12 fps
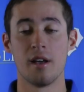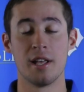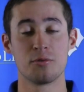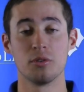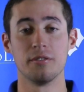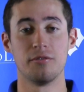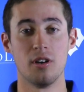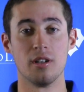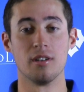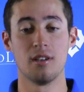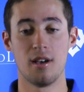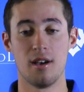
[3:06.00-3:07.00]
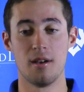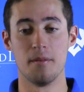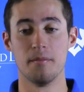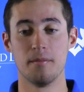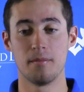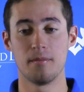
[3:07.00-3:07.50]
It's really
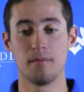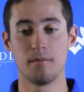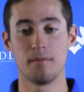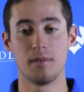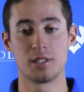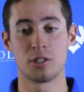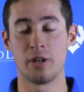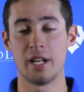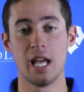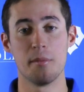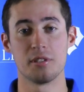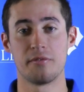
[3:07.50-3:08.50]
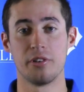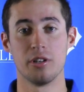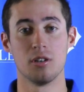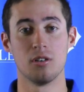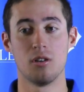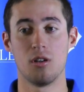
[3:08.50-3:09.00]
fun. It's a great
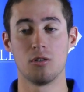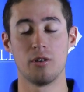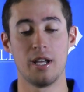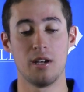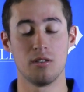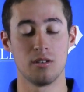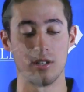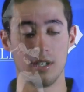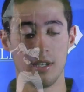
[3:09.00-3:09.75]
atmosphere all around.